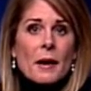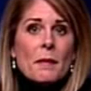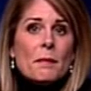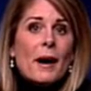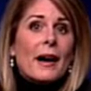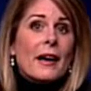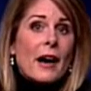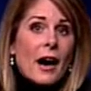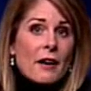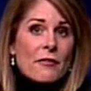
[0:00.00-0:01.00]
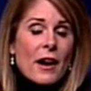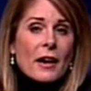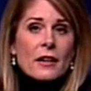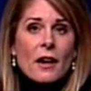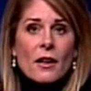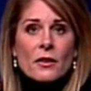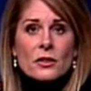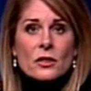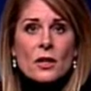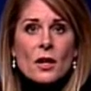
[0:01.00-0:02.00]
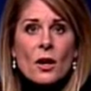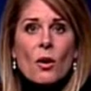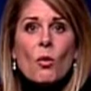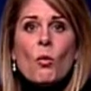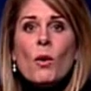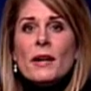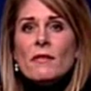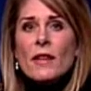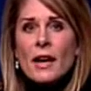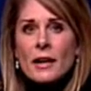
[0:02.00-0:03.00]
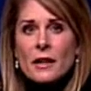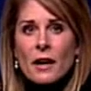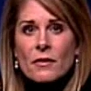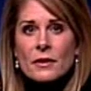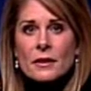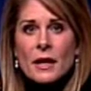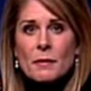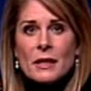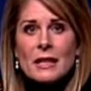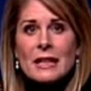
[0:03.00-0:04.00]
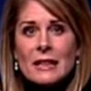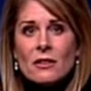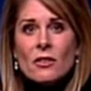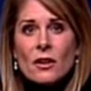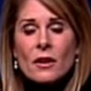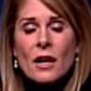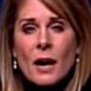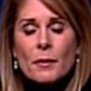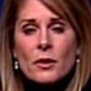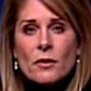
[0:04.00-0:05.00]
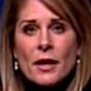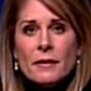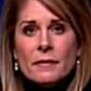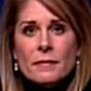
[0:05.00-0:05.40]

by IFAC and others. What have they uncovered? I mean, is there a common thread?